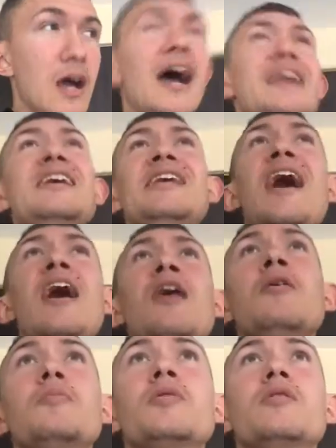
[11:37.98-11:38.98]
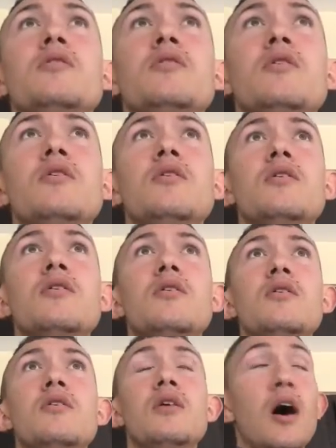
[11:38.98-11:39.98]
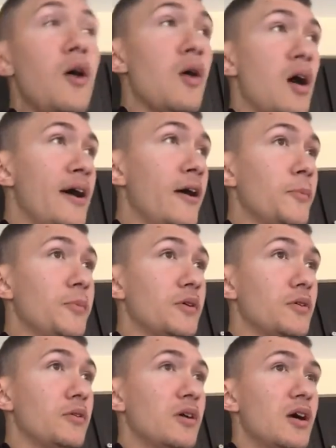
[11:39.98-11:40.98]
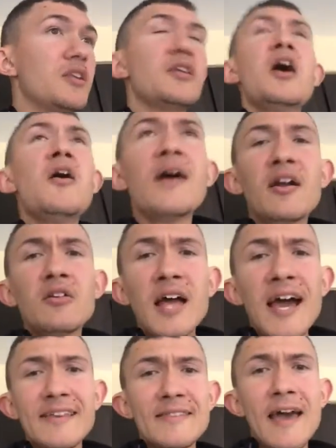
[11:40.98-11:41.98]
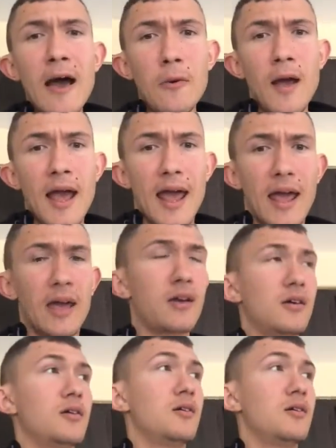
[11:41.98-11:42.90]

I need help. Oh, I'll help you. No, I don't like that way.